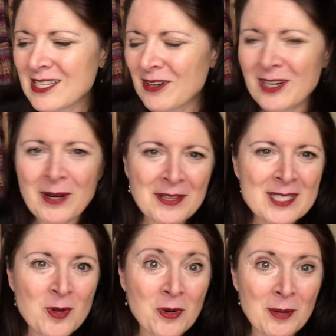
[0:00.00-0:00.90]
So anyway,
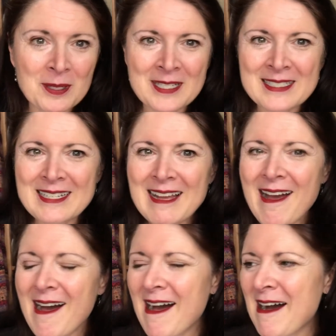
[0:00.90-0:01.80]
that's what we're up against.
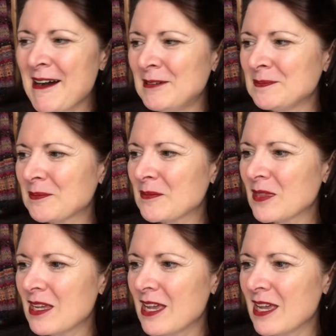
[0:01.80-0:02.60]
Um,